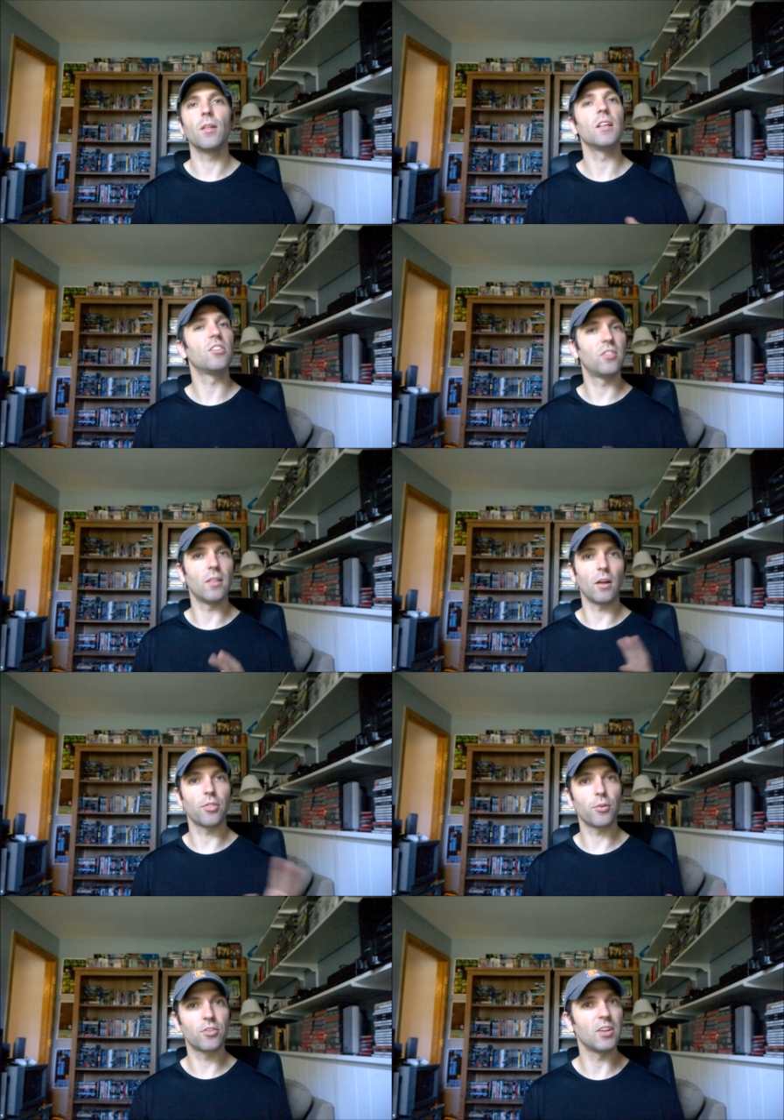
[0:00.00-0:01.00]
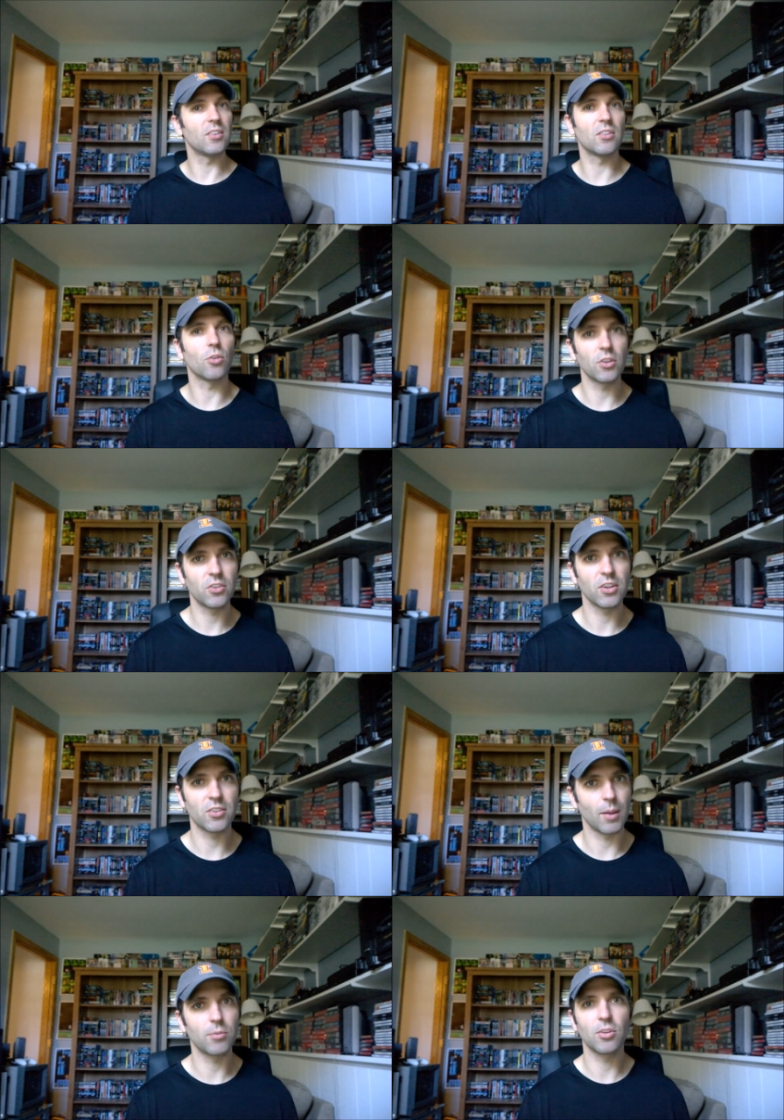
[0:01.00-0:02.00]
it's the third season is only
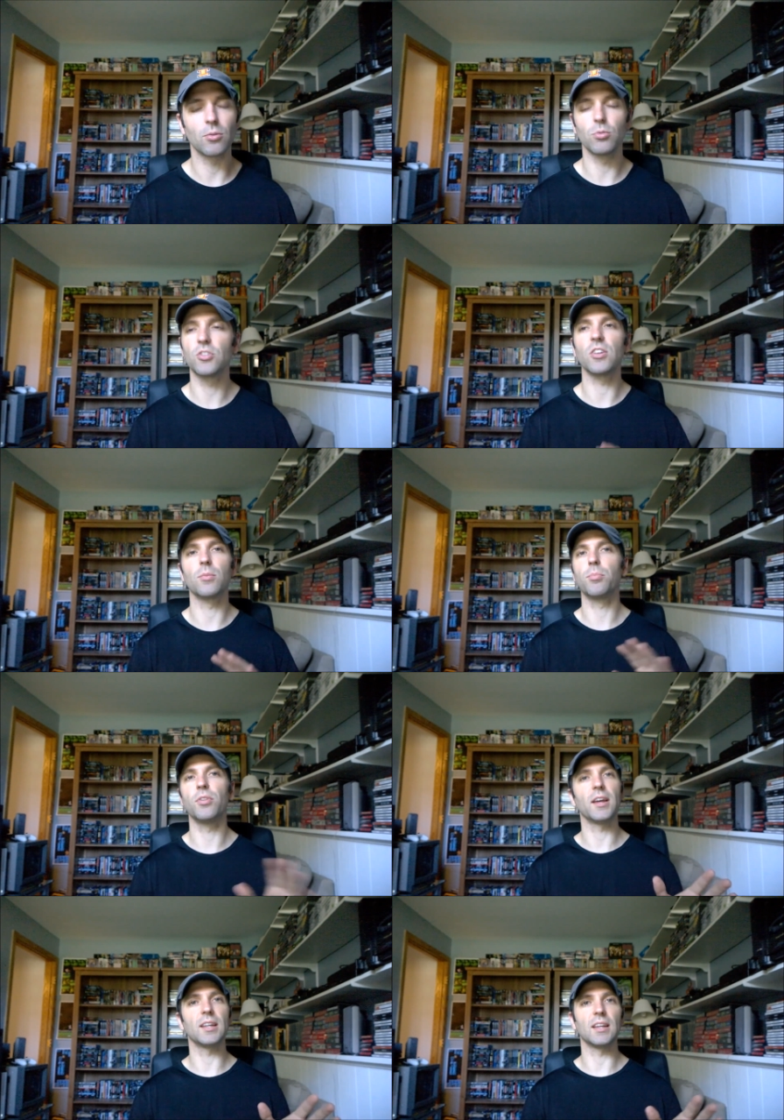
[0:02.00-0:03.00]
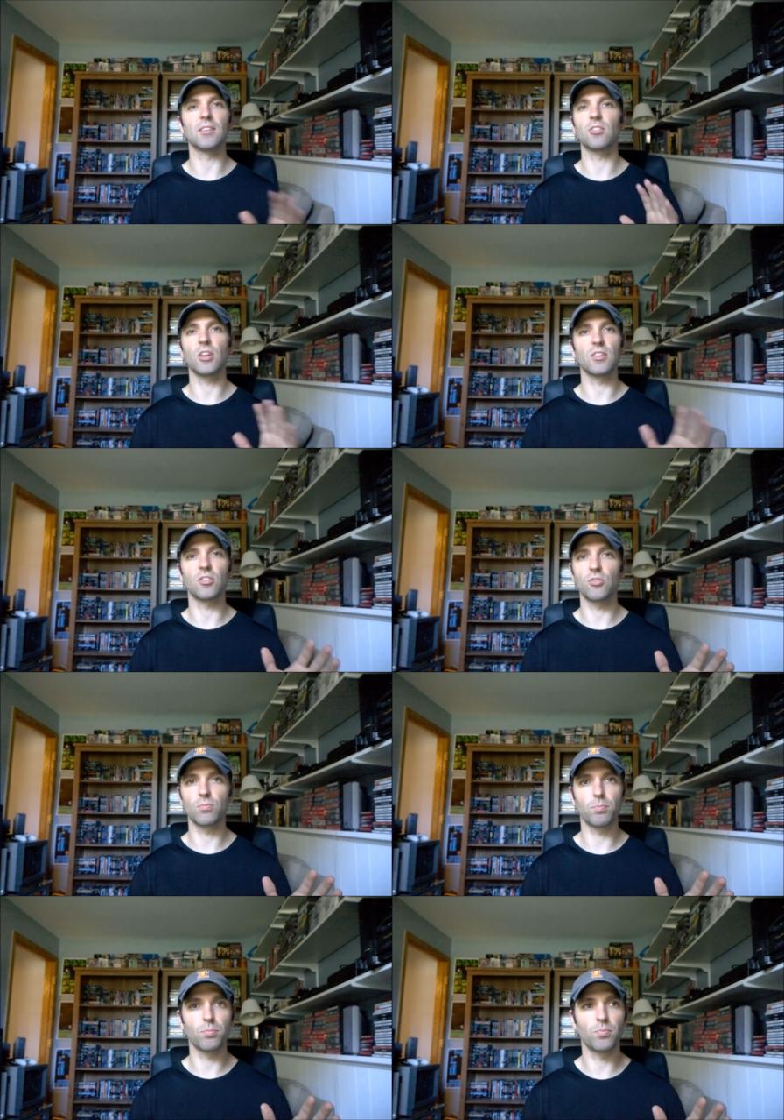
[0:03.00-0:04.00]
six episodes, which is plenty. It's it's
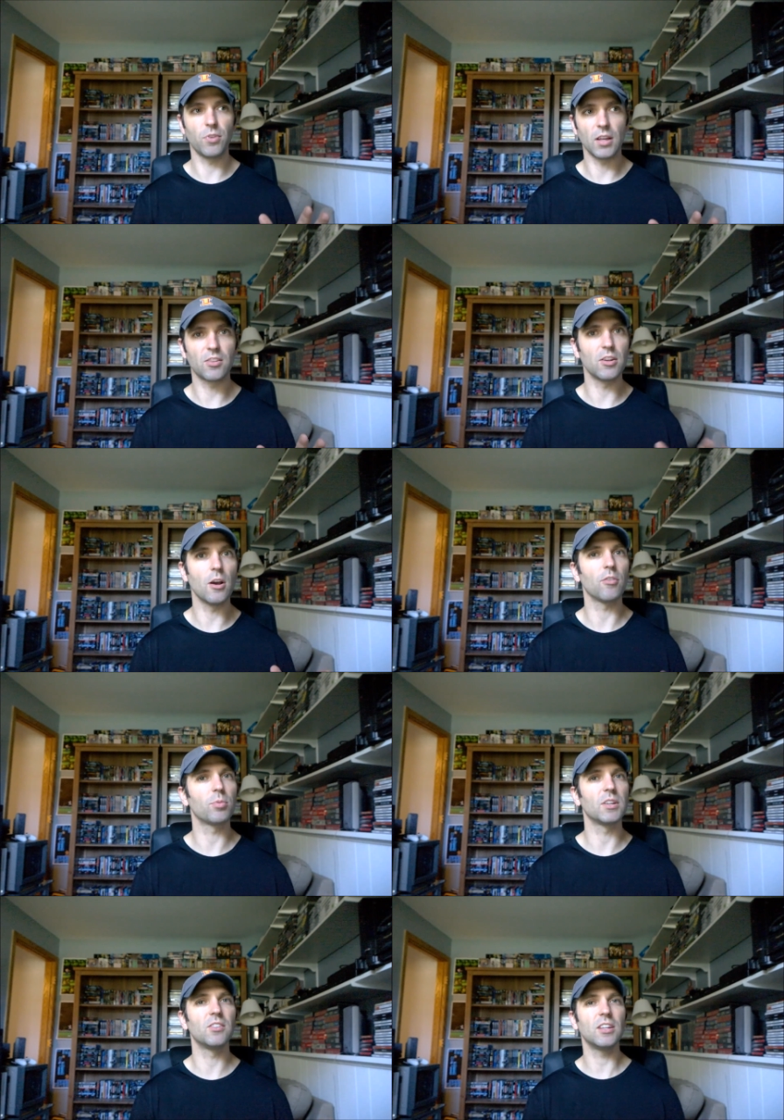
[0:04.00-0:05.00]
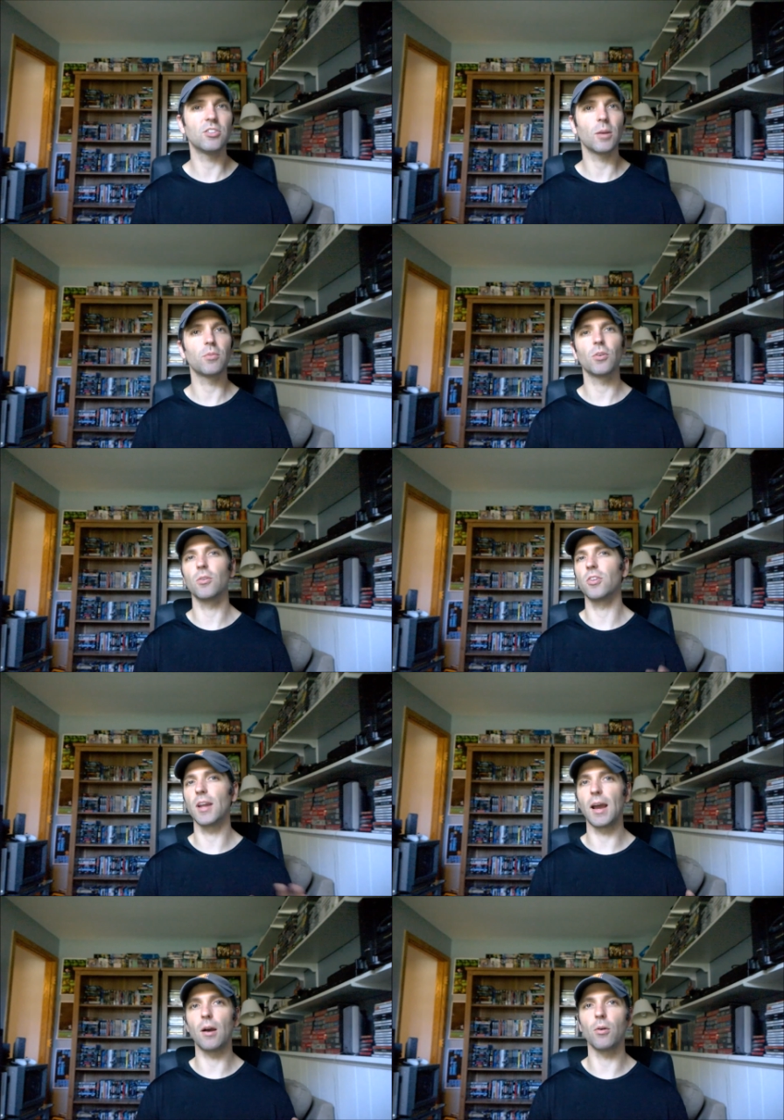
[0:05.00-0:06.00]
it's enough because each episode is an
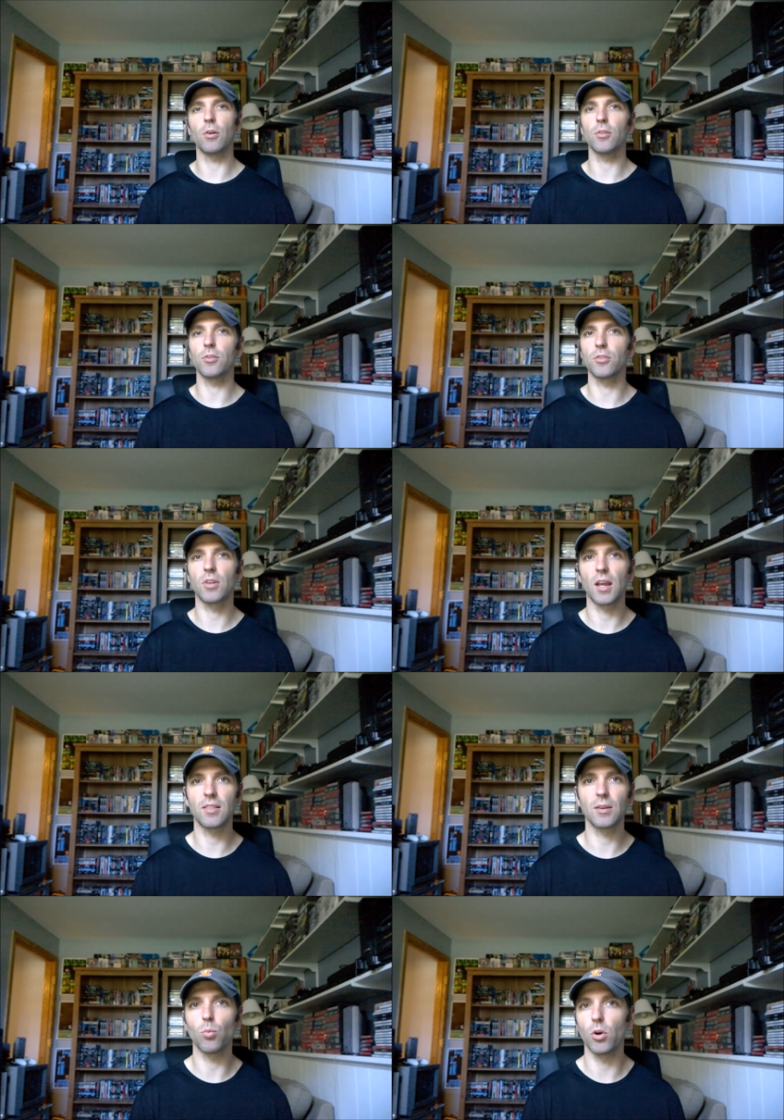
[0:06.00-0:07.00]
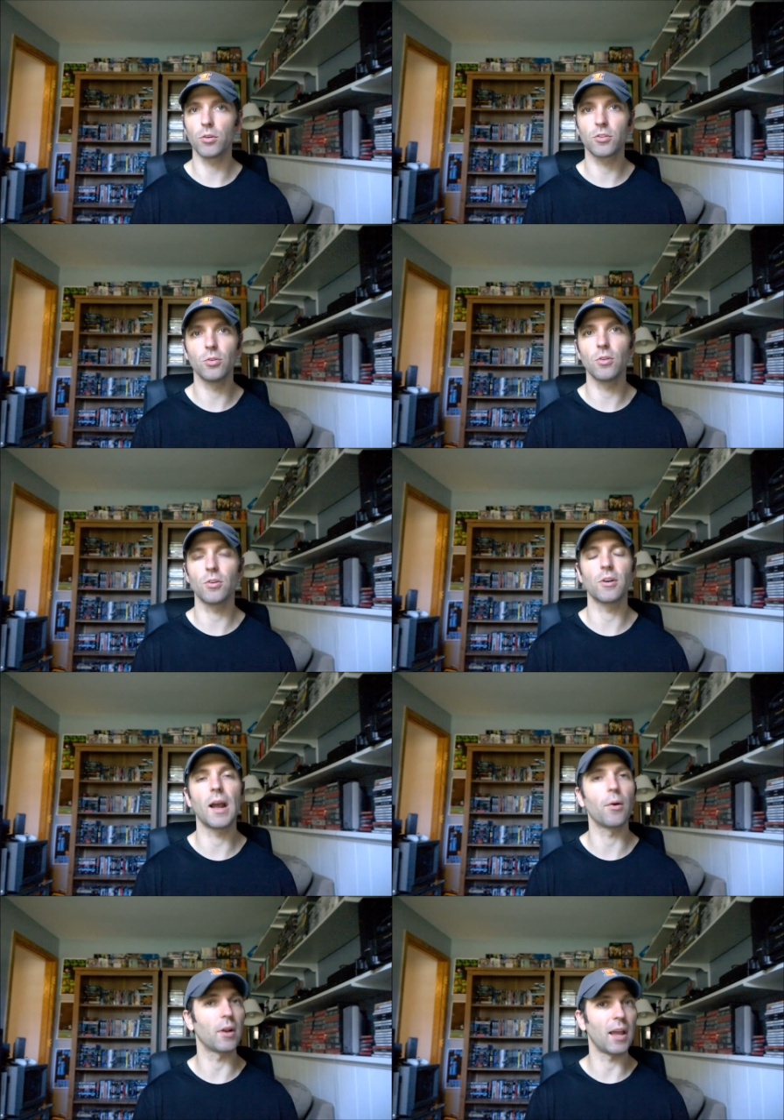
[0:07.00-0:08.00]
hour. There's I think one or two that are an
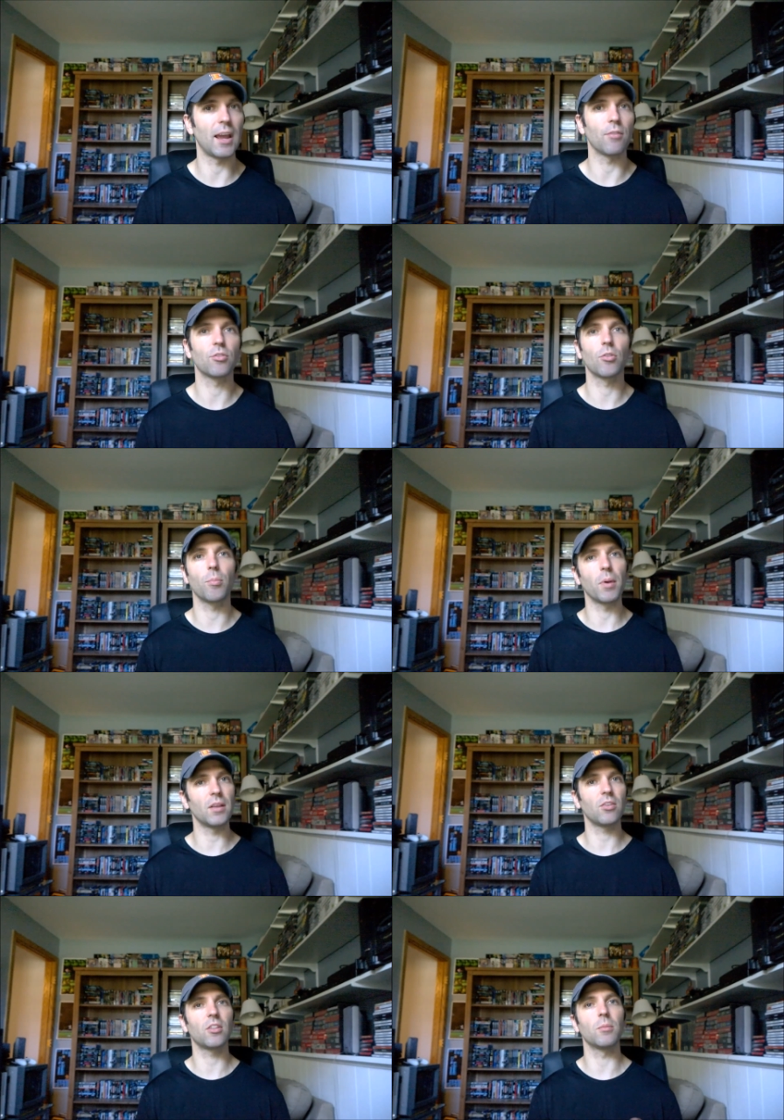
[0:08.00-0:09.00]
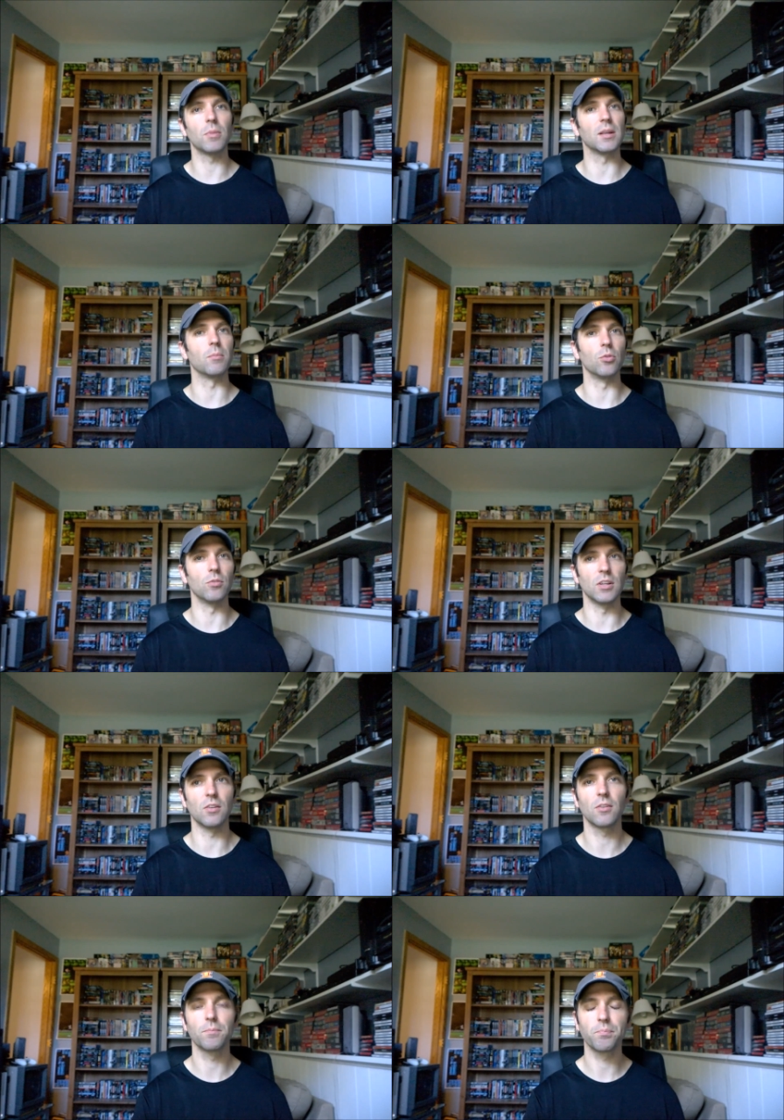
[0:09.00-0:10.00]
hour and a half, so they're basically mini movies.